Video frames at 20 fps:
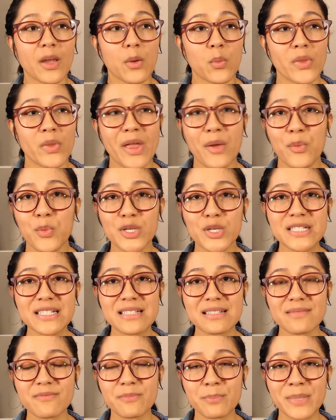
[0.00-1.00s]
when they
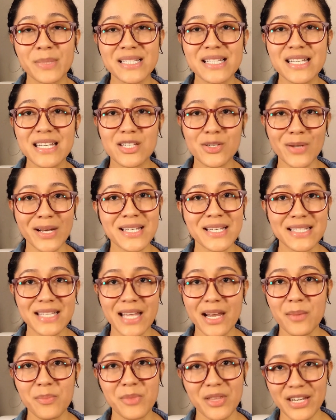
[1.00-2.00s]
weren't busy trying to
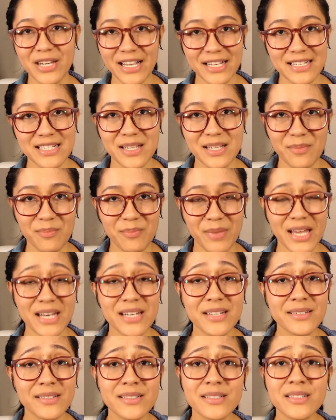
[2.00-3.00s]
set up the next
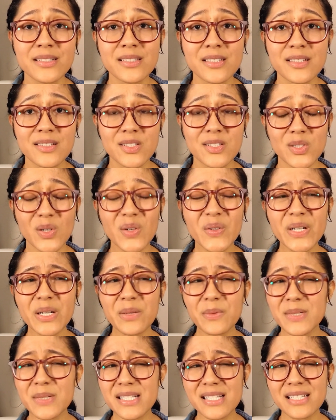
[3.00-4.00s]
competitor, the
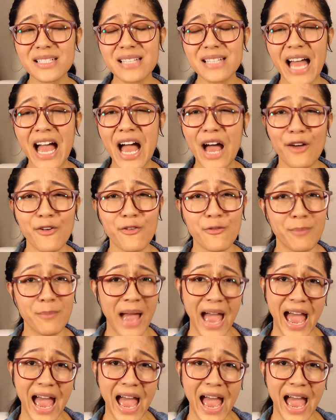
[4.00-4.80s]
story wasn't half